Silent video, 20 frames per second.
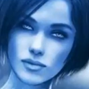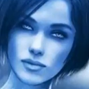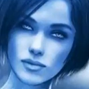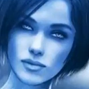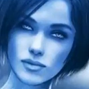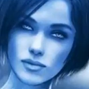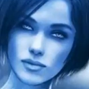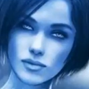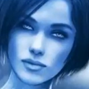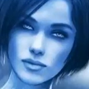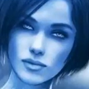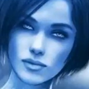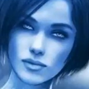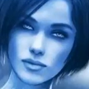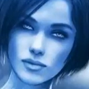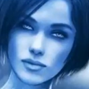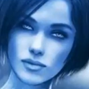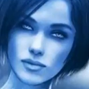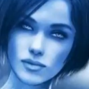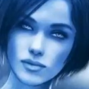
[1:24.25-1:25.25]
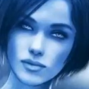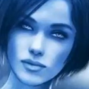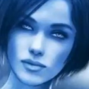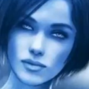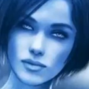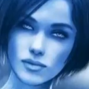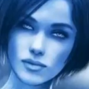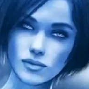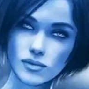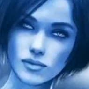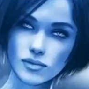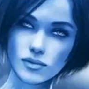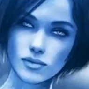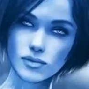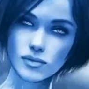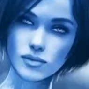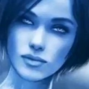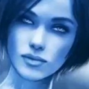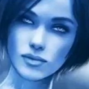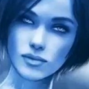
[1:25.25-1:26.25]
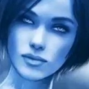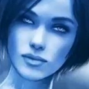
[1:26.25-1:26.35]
(silence)